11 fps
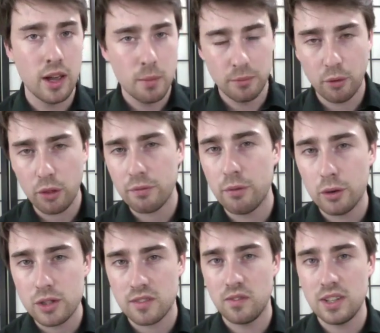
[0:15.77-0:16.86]
before the
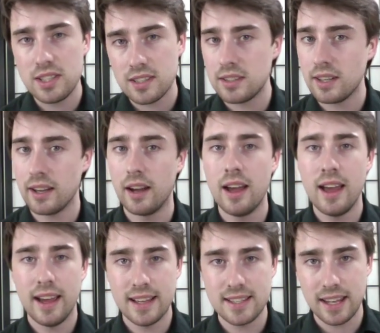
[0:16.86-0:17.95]
first visitor
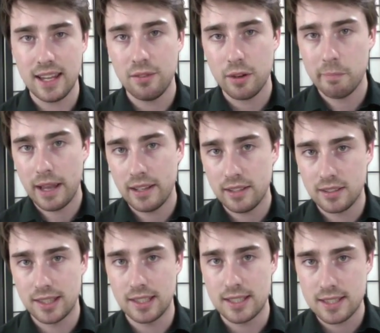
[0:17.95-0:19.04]
has even made it to
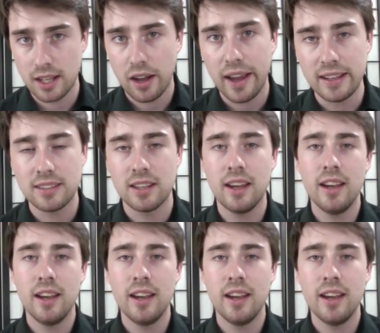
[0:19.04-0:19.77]
the site,